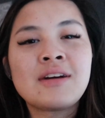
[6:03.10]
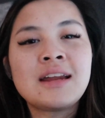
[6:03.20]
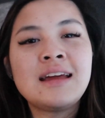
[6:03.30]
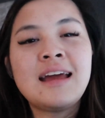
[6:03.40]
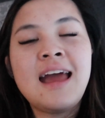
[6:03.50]

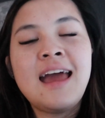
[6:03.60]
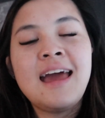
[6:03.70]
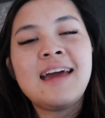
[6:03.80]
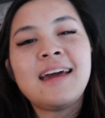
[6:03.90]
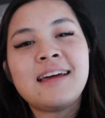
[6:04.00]
already.
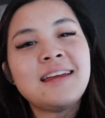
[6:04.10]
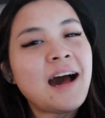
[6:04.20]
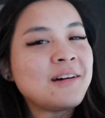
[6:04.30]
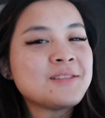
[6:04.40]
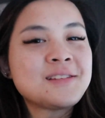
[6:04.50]
And
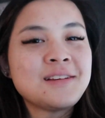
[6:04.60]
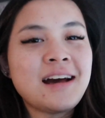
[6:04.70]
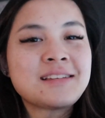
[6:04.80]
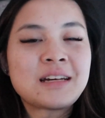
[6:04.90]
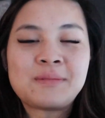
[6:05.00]
yeah, I will see you
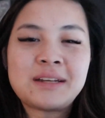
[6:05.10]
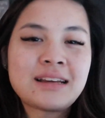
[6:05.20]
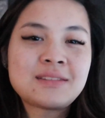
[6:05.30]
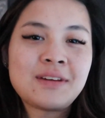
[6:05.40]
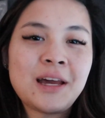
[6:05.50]
guys on my
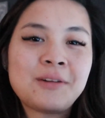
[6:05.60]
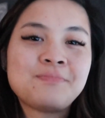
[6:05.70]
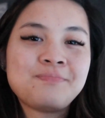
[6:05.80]
next video.